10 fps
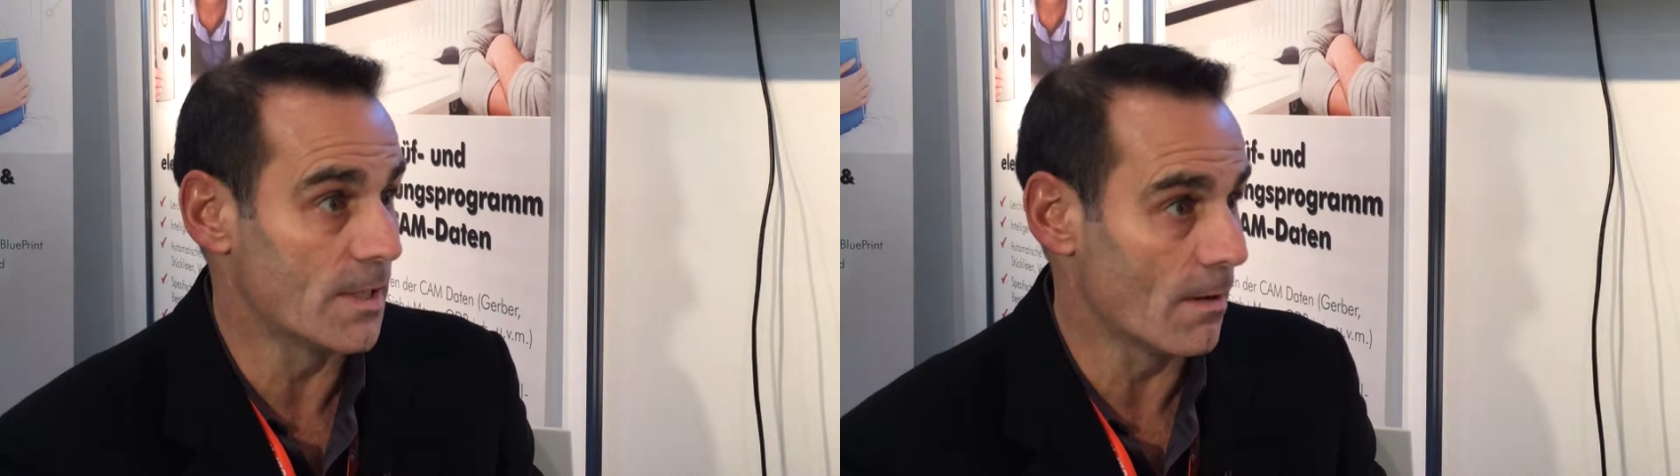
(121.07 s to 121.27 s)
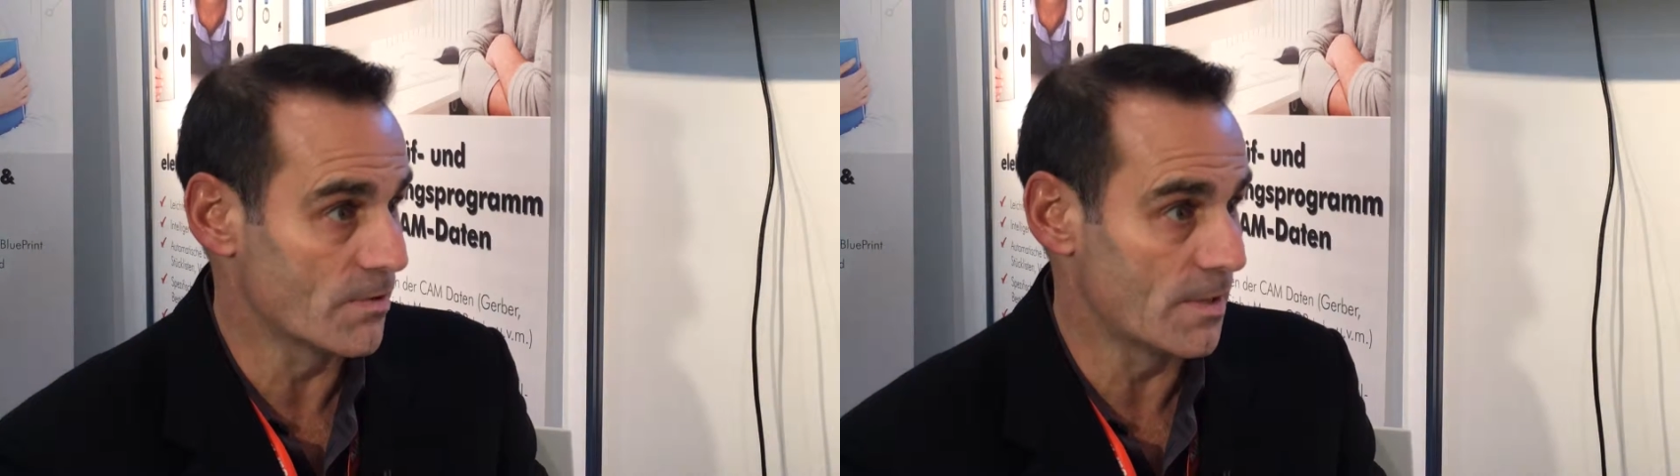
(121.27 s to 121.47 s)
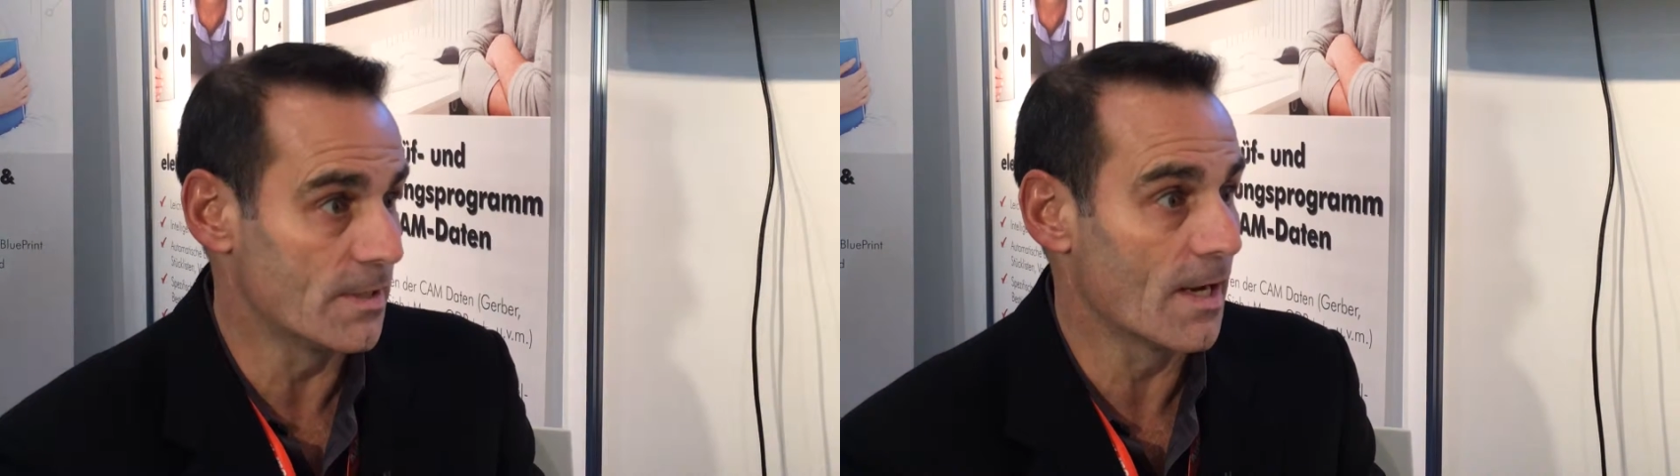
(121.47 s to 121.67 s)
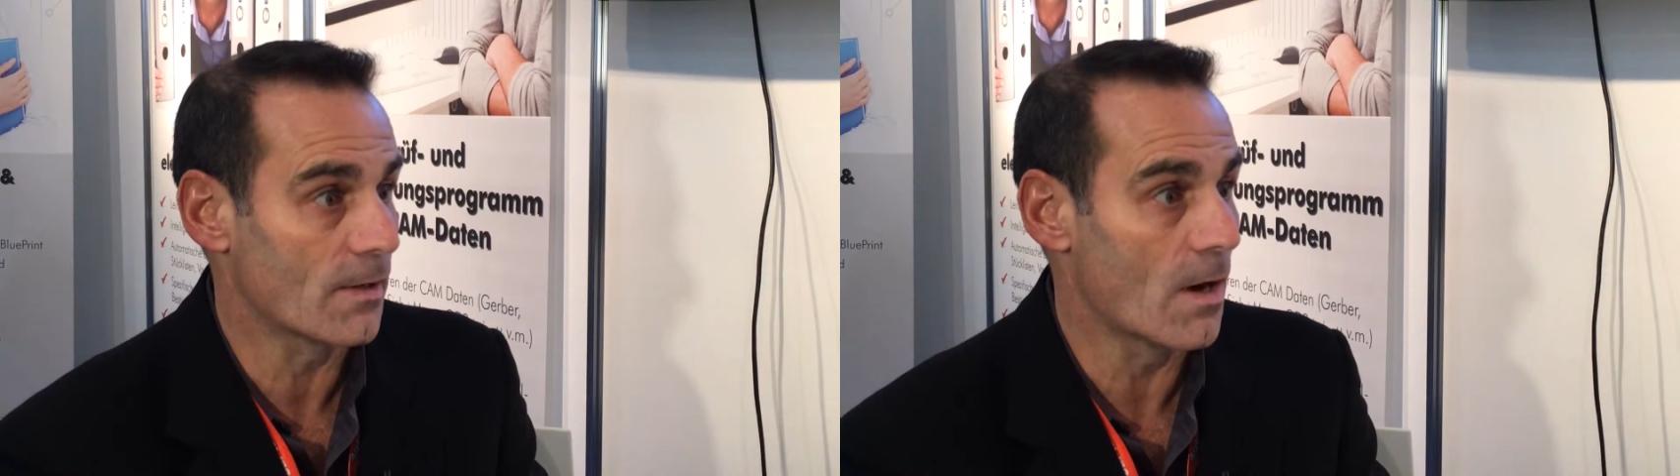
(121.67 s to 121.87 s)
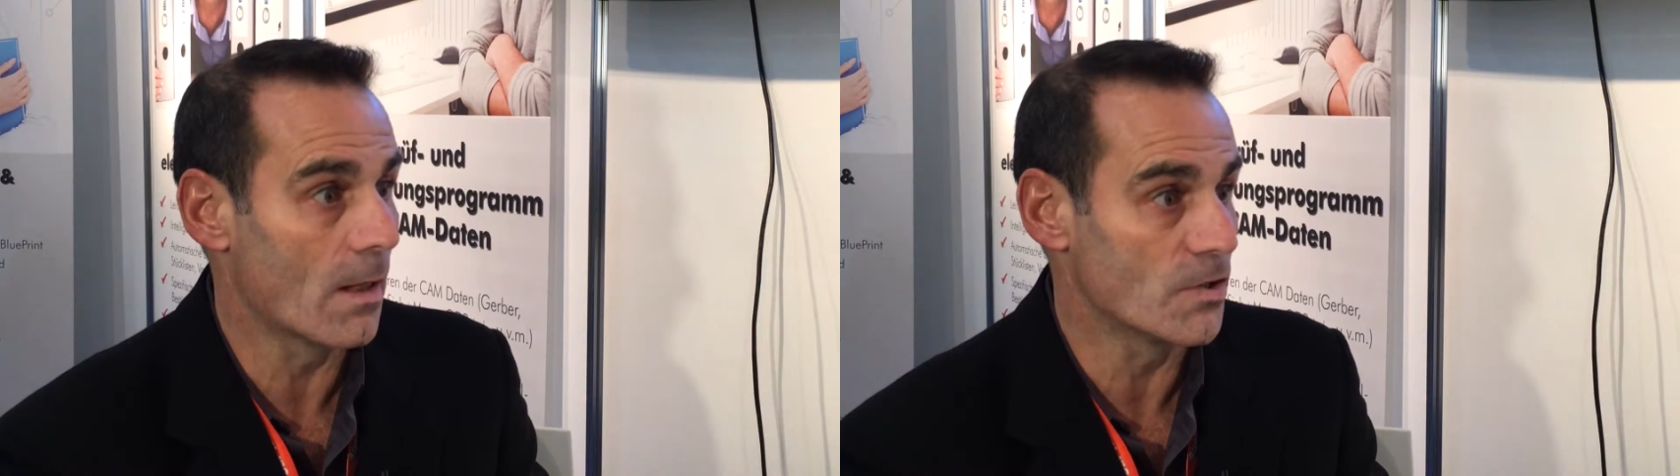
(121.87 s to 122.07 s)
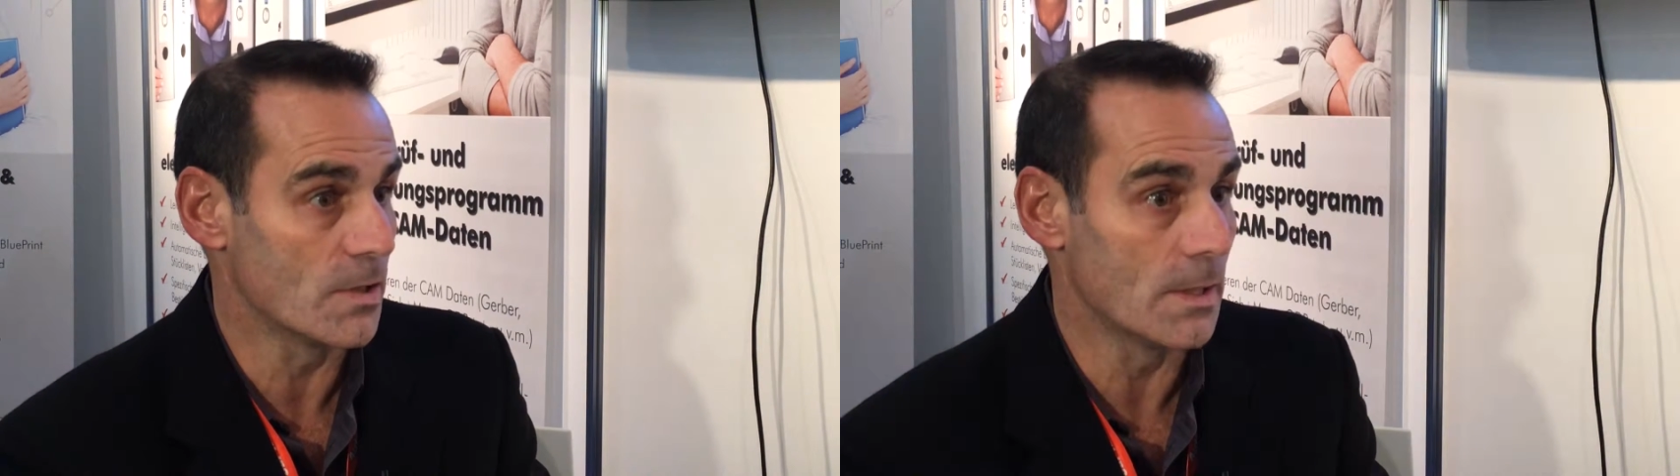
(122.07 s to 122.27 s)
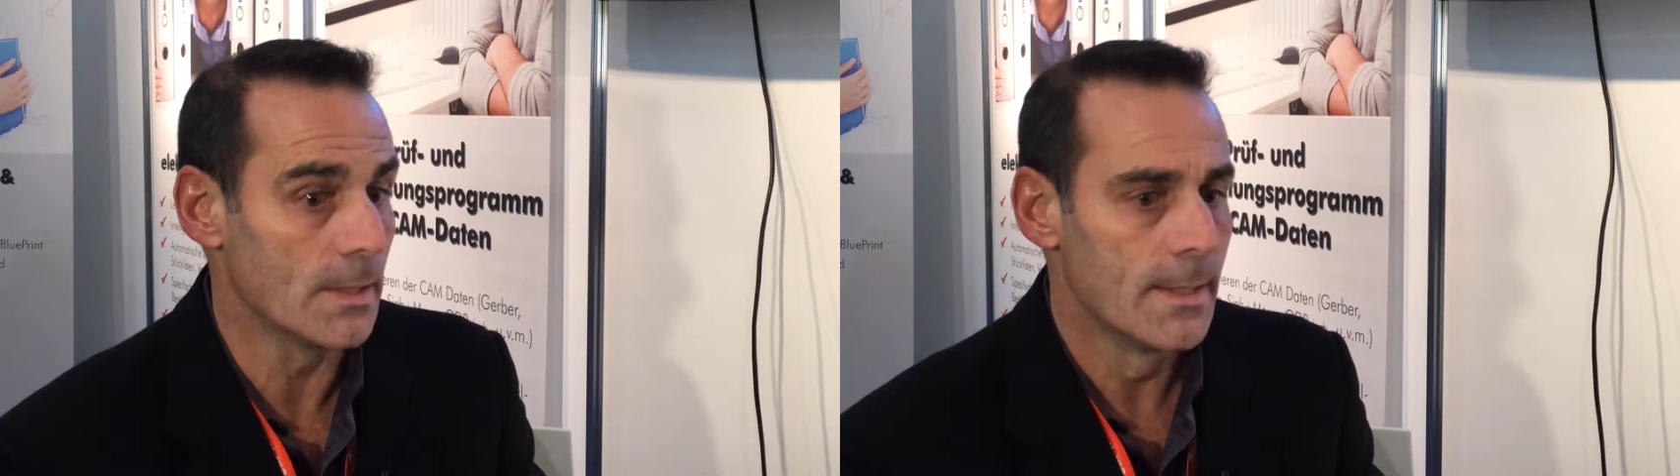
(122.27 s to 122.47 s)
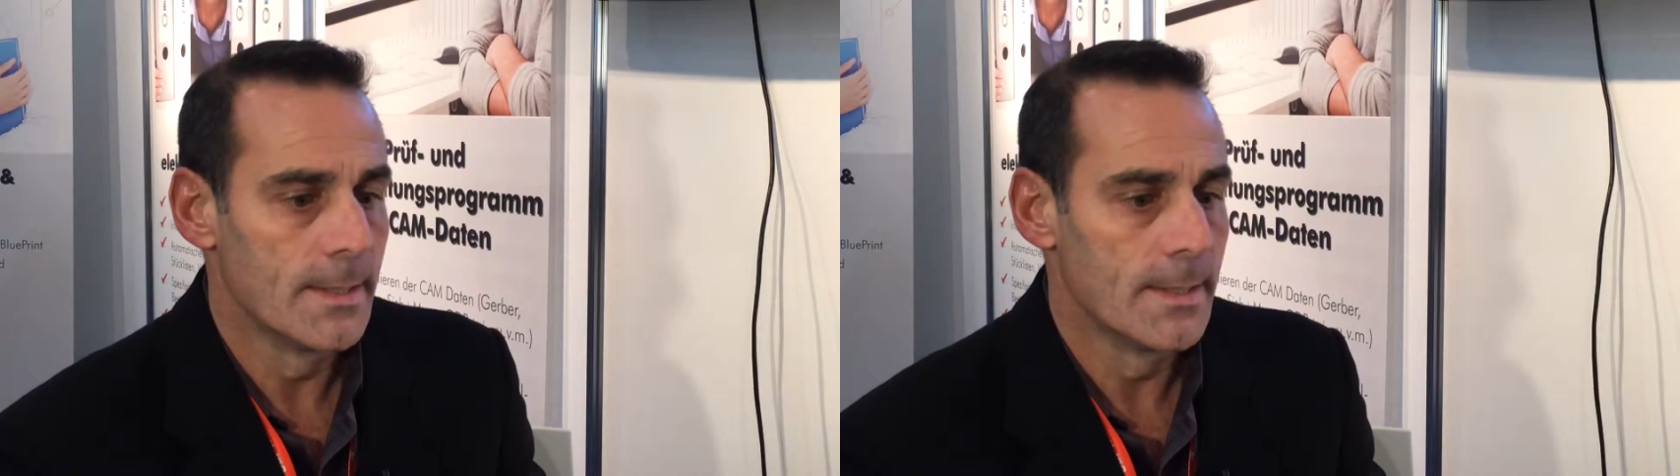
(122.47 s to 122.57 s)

DRC technology,